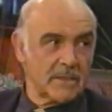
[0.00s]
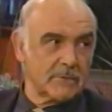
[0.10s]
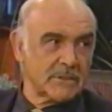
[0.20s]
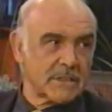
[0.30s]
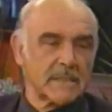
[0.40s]
There
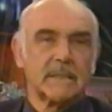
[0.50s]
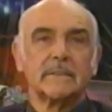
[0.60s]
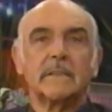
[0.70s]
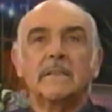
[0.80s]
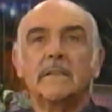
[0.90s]
was a, uh,
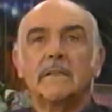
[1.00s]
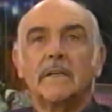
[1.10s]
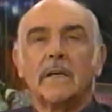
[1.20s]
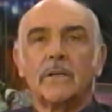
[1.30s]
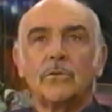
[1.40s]

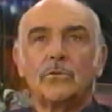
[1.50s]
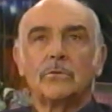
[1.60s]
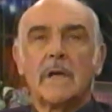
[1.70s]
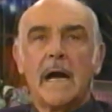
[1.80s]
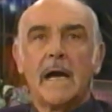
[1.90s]
an old
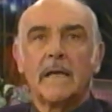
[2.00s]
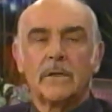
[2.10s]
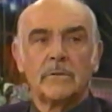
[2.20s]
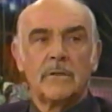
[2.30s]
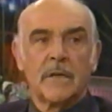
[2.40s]
guy
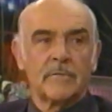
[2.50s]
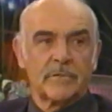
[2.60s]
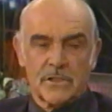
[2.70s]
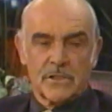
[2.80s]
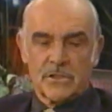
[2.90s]
who'd done it for
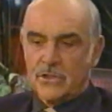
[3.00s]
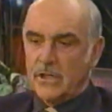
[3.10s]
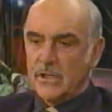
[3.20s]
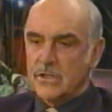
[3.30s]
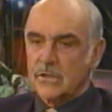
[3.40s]
years and
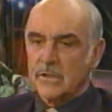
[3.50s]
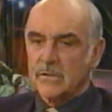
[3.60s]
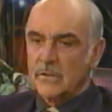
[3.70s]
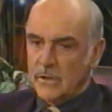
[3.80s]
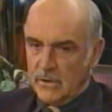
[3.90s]
years, and a
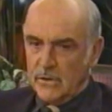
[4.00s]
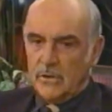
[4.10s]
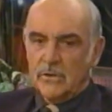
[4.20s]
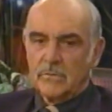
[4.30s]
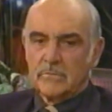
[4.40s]

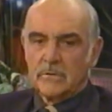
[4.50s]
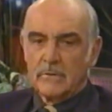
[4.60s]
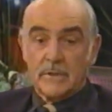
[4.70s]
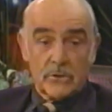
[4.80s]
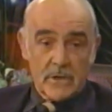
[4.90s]

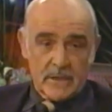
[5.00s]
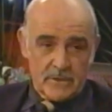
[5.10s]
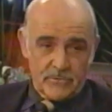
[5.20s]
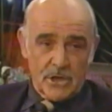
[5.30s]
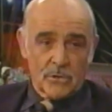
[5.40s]
quite
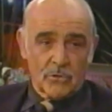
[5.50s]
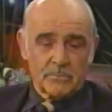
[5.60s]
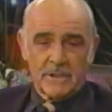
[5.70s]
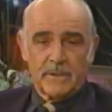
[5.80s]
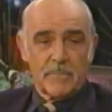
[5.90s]
attractive young
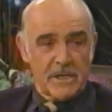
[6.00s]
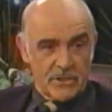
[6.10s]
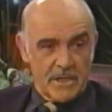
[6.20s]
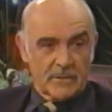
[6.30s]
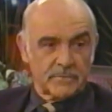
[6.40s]
woman, and
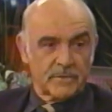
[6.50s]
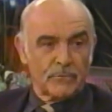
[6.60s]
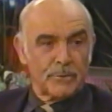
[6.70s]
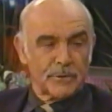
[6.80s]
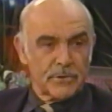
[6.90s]
myself. And
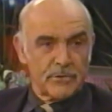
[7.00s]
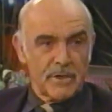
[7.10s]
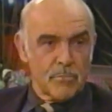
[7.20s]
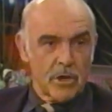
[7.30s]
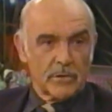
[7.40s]
we were the
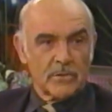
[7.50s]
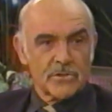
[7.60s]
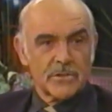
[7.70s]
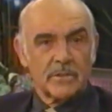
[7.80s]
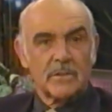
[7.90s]
three
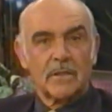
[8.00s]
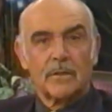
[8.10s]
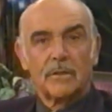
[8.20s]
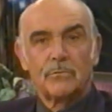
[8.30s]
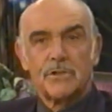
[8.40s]
models, and
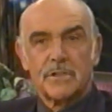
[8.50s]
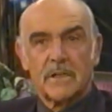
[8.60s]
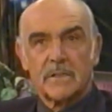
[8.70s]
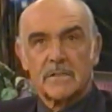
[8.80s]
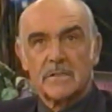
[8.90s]
uh, we used to
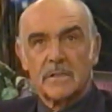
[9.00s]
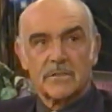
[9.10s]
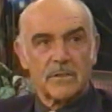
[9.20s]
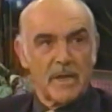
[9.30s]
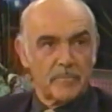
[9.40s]
get
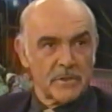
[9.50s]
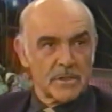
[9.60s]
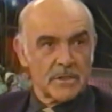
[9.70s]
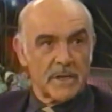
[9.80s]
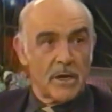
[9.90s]
six and
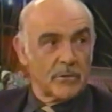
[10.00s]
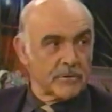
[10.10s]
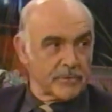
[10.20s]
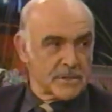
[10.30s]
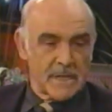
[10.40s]
eightpence an hour
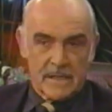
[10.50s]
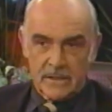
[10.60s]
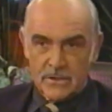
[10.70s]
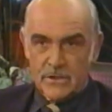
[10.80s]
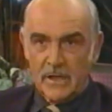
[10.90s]
for
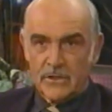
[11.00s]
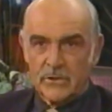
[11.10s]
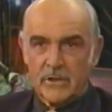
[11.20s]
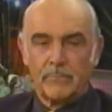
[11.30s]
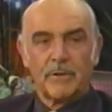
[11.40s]
standing
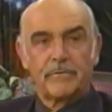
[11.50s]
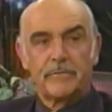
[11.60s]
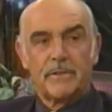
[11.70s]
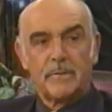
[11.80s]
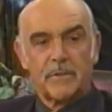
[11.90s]
stationary, and we had
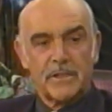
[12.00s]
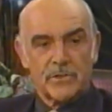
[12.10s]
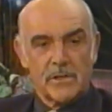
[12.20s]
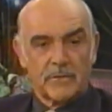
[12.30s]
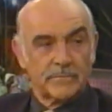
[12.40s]
15 minutes
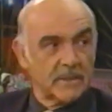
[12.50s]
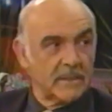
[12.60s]
off.